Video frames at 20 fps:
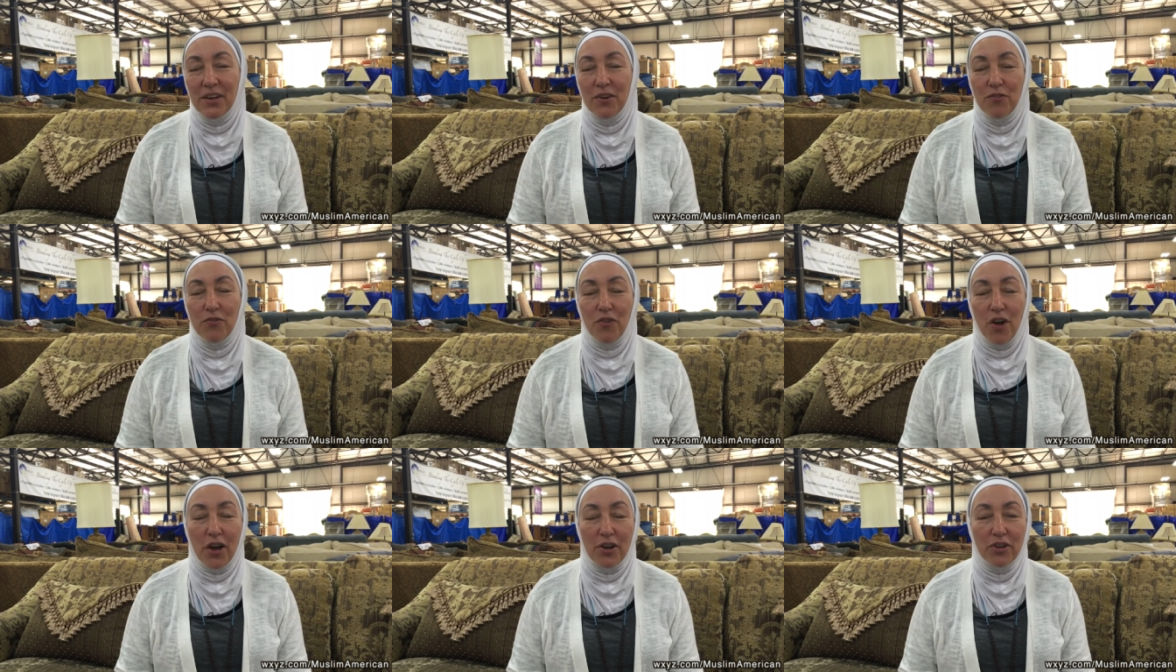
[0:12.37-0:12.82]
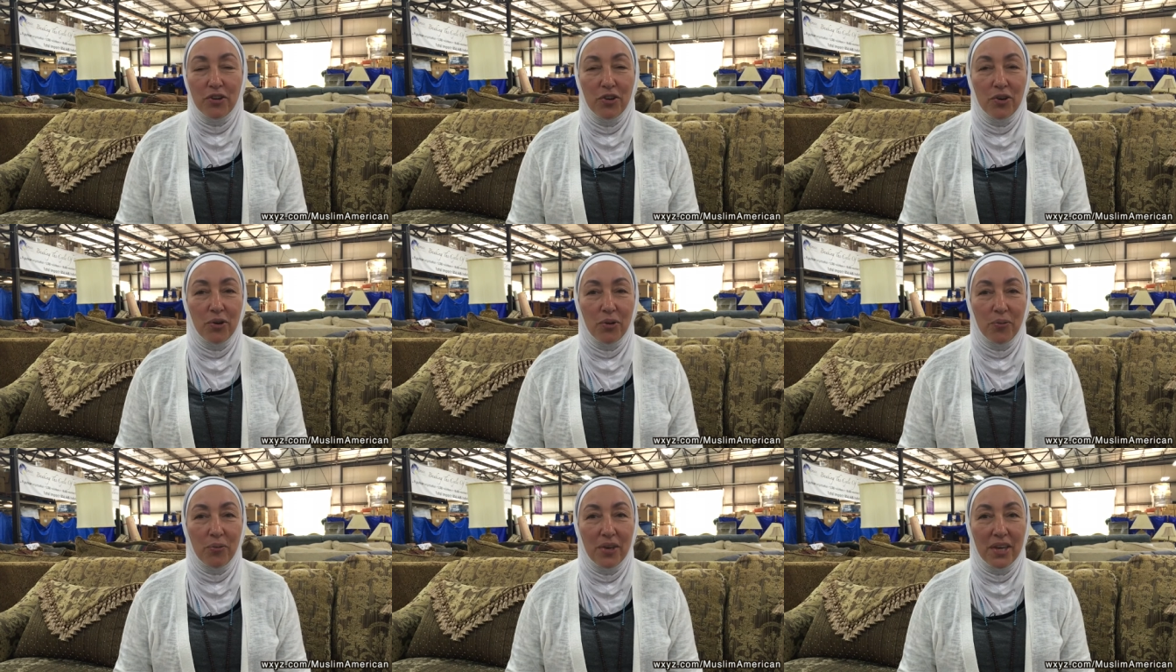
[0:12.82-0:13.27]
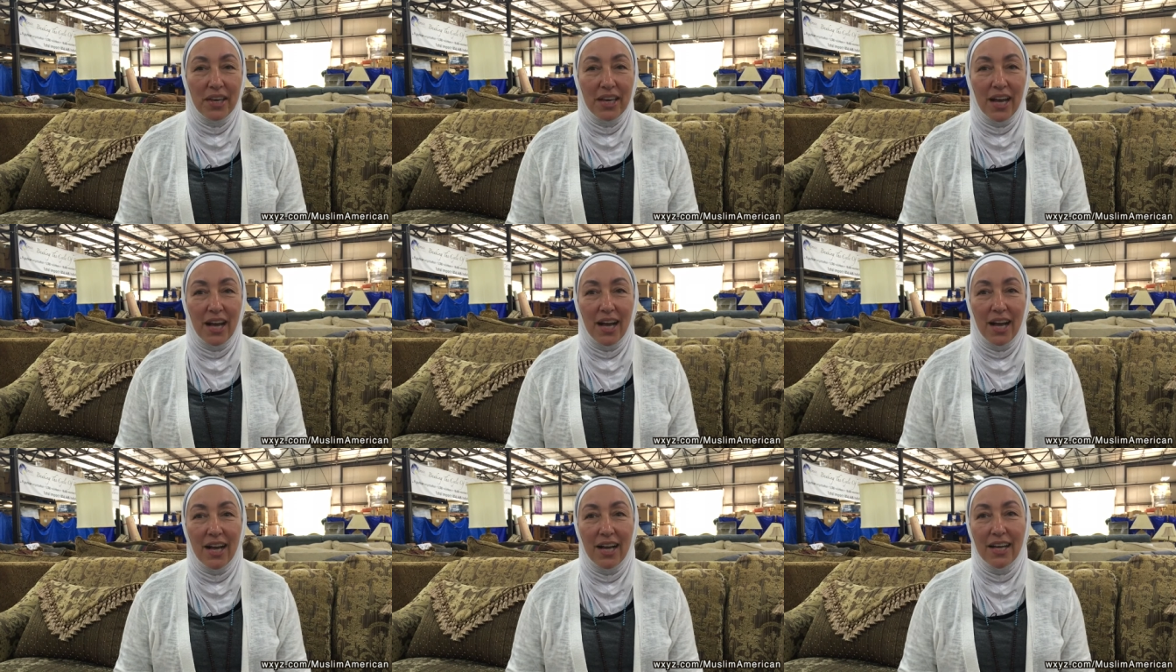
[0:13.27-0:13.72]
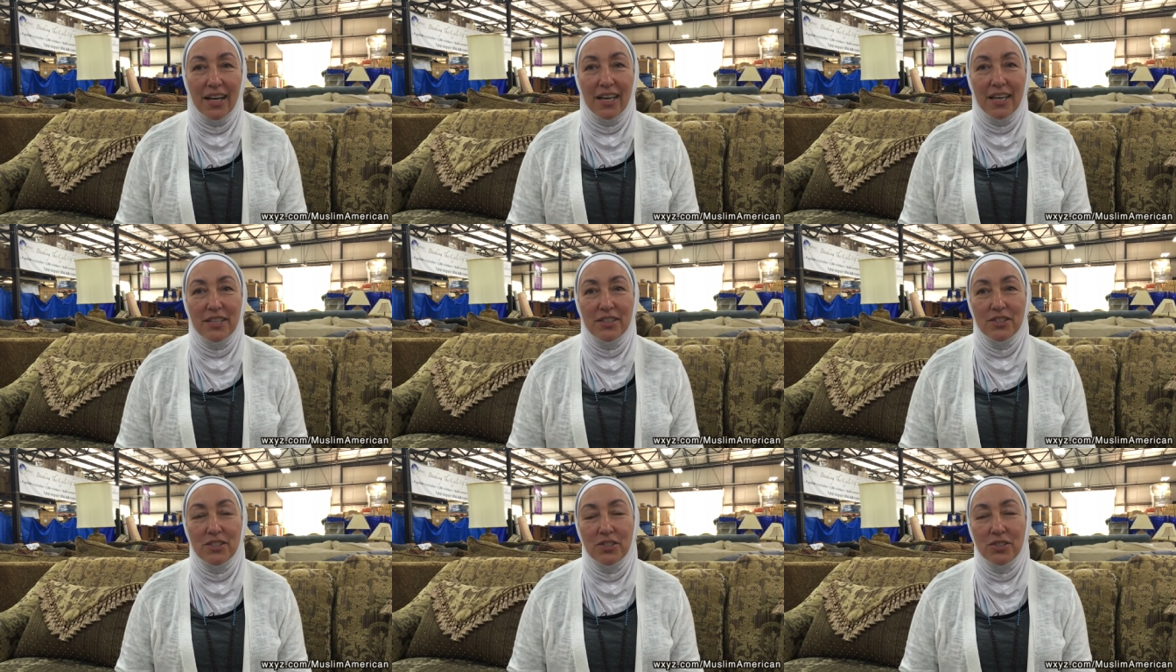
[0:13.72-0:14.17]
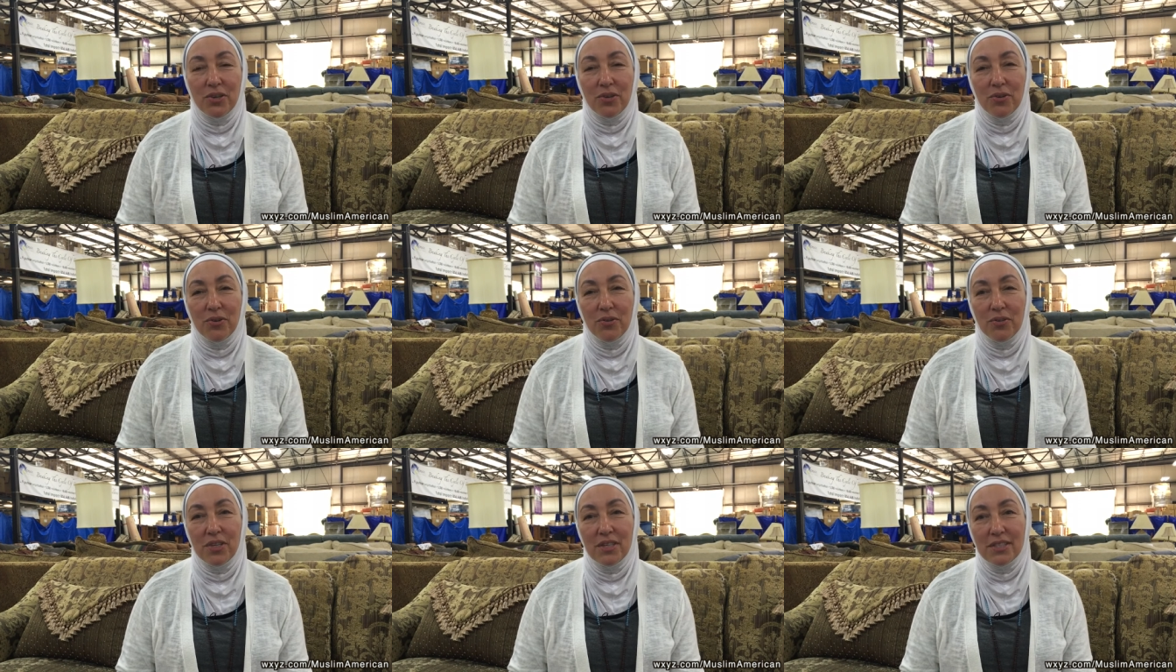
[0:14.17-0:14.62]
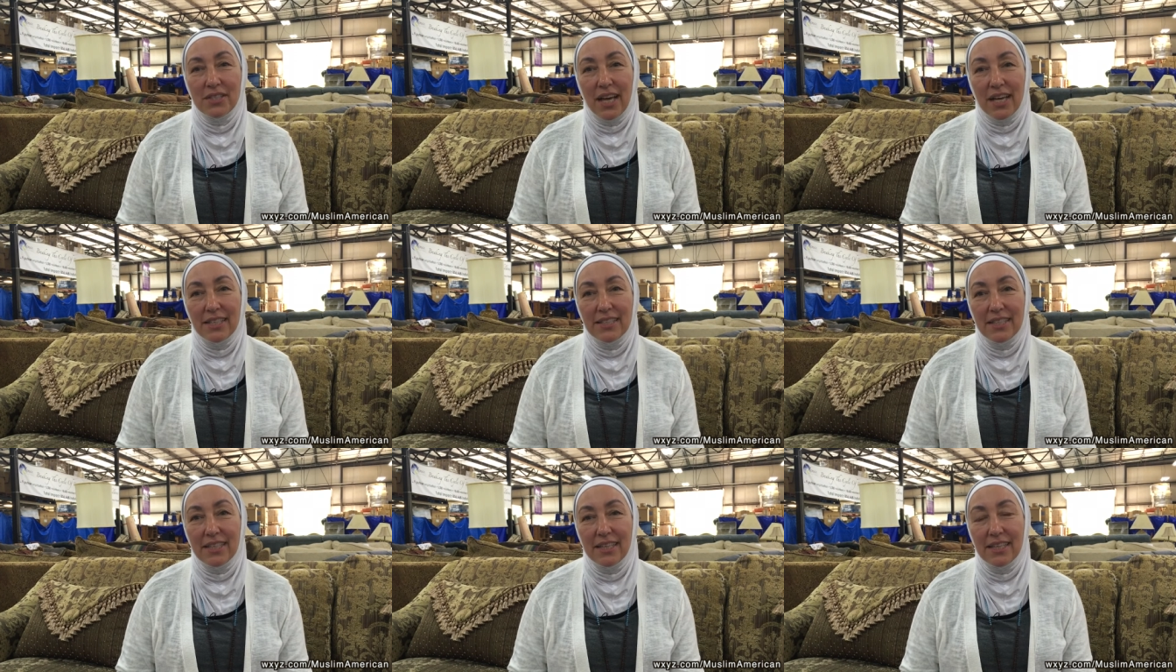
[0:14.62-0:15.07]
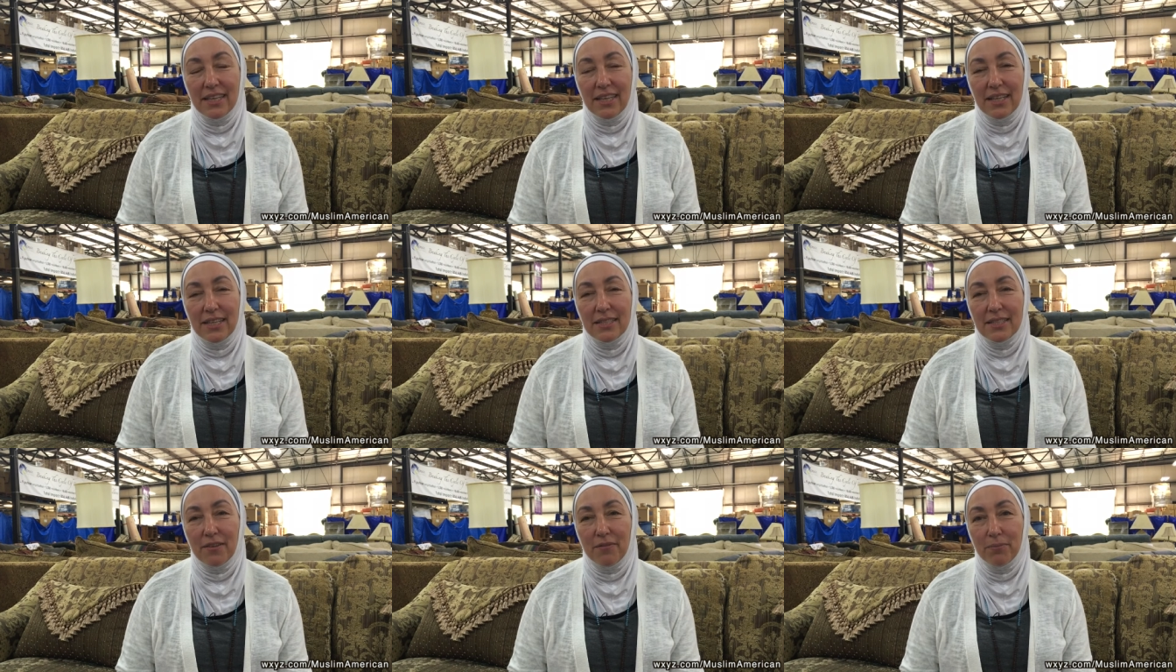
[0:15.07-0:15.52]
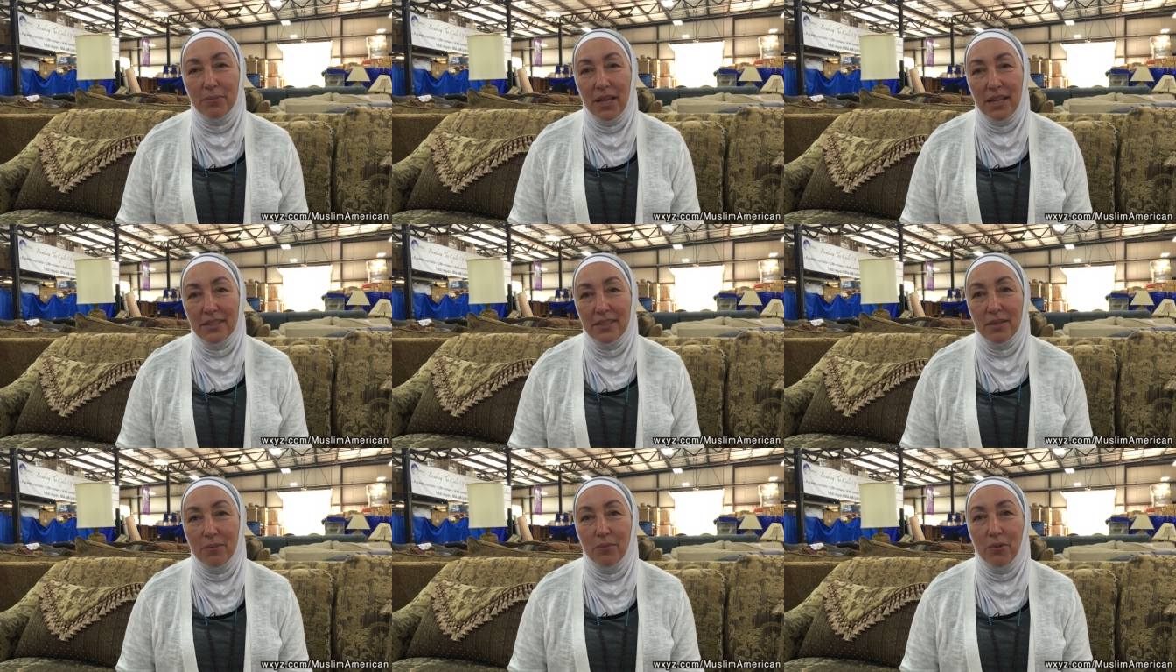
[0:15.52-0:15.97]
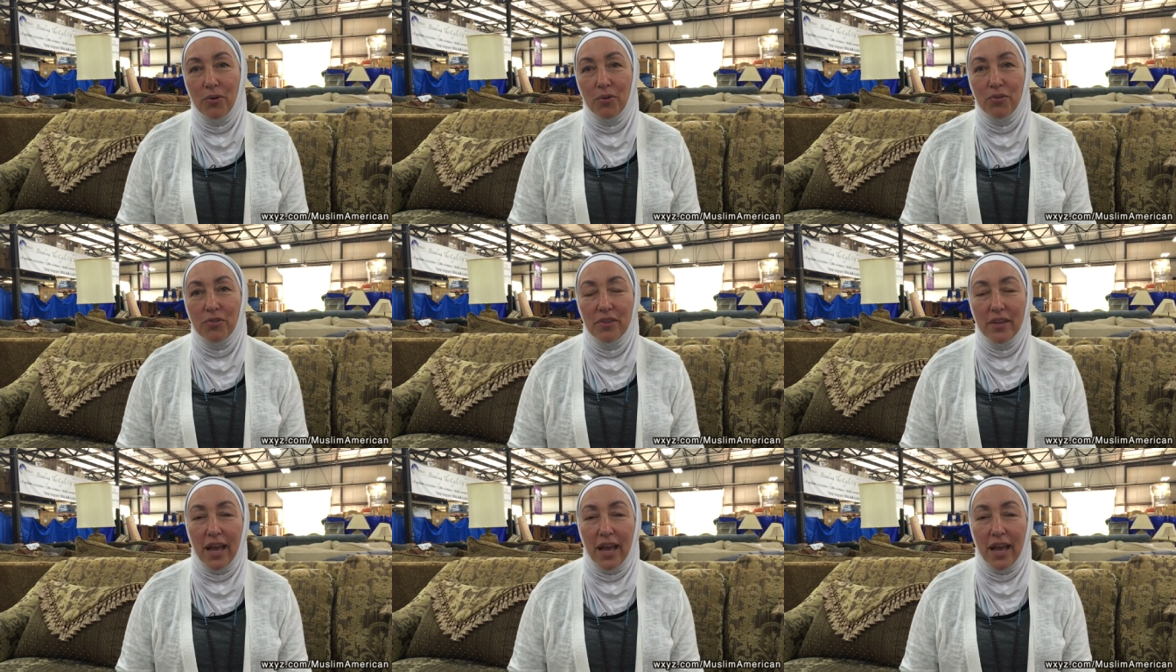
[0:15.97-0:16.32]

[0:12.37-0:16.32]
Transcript: fought in Korea, and so these ideas of blending both